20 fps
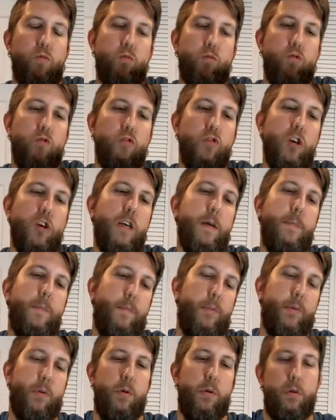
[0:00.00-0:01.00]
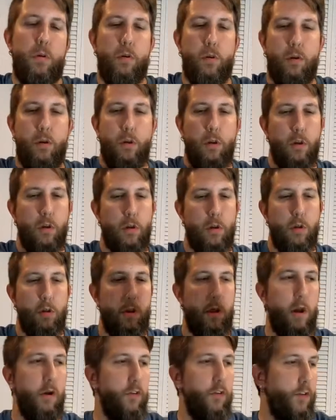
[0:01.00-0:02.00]
Rip.
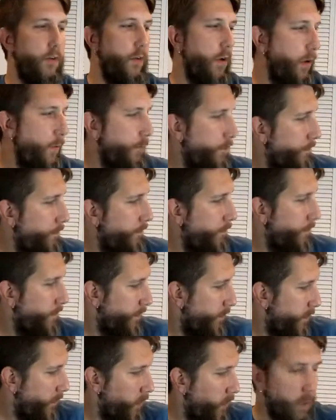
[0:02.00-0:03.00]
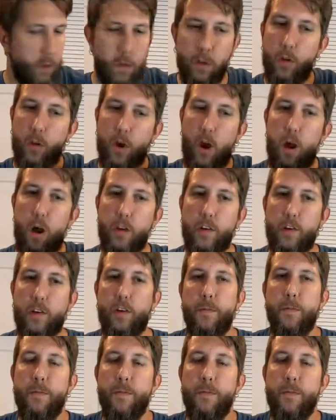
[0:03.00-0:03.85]
That was fun. Toss.